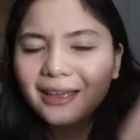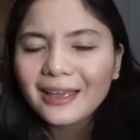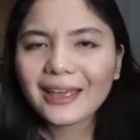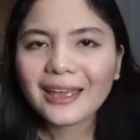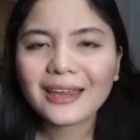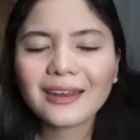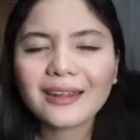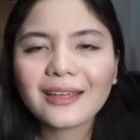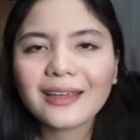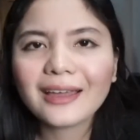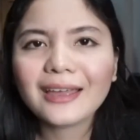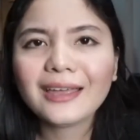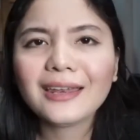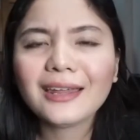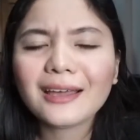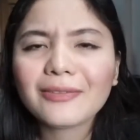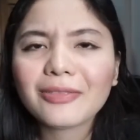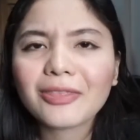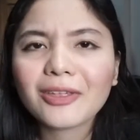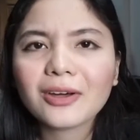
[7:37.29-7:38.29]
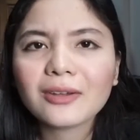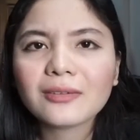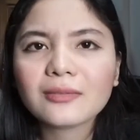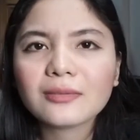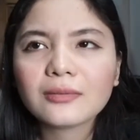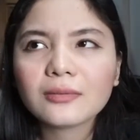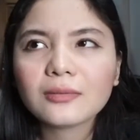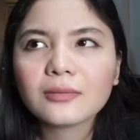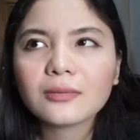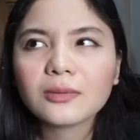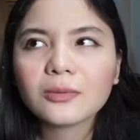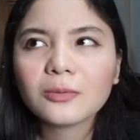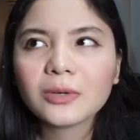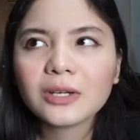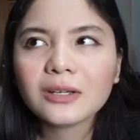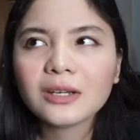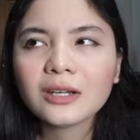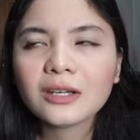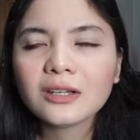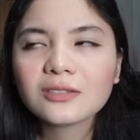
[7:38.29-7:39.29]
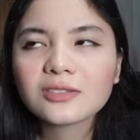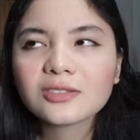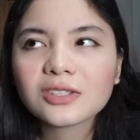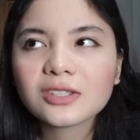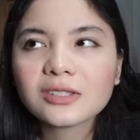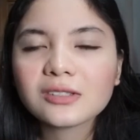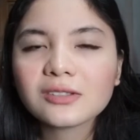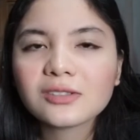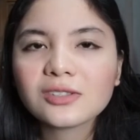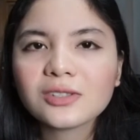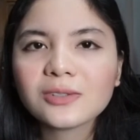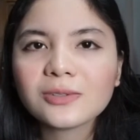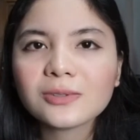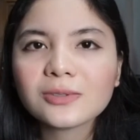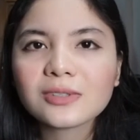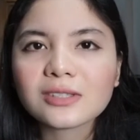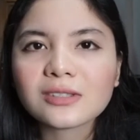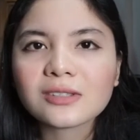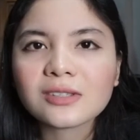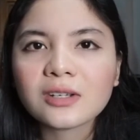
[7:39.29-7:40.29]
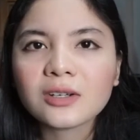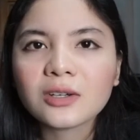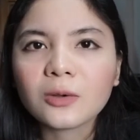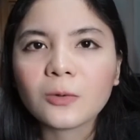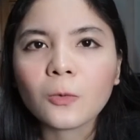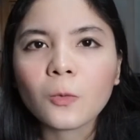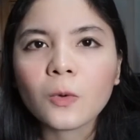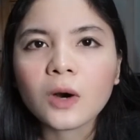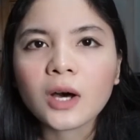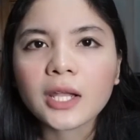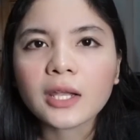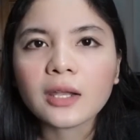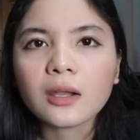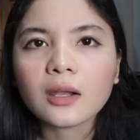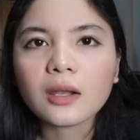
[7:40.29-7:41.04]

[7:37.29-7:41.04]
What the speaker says: And I thought, why not just use a single one?